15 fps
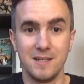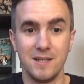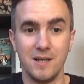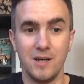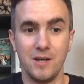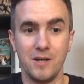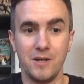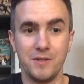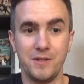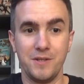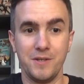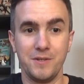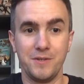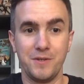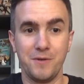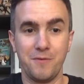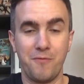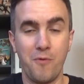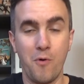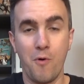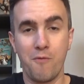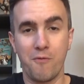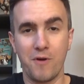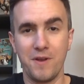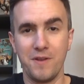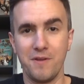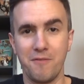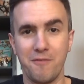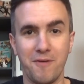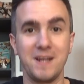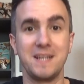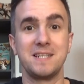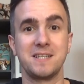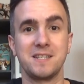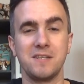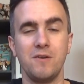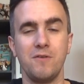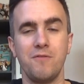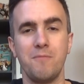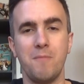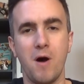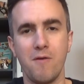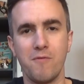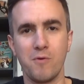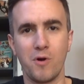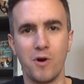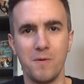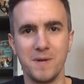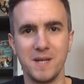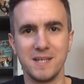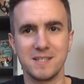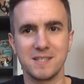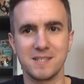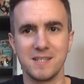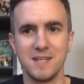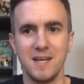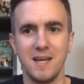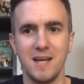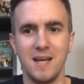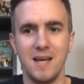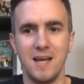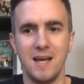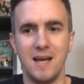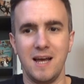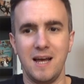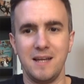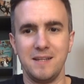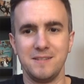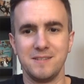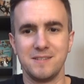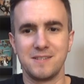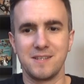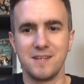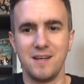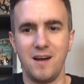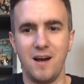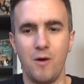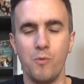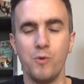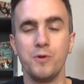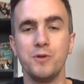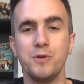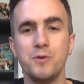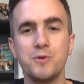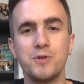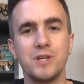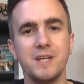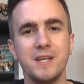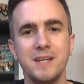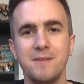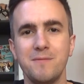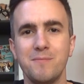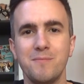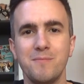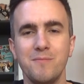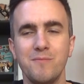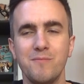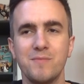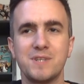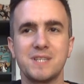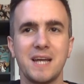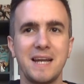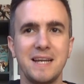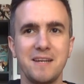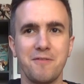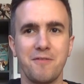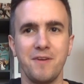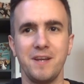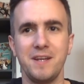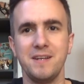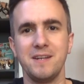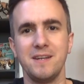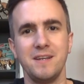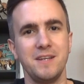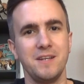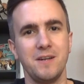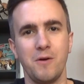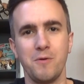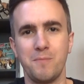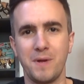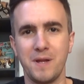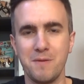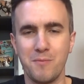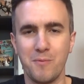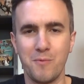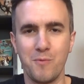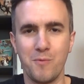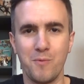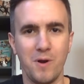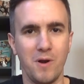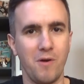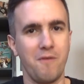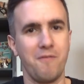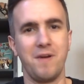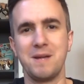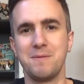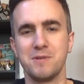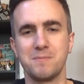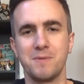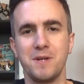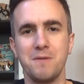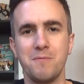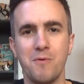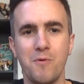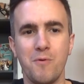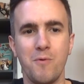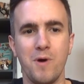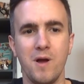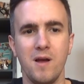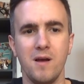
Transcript: the forefront, the face of Marvel Comics. And I wouldn't usually say anything, you know, a lot of famous people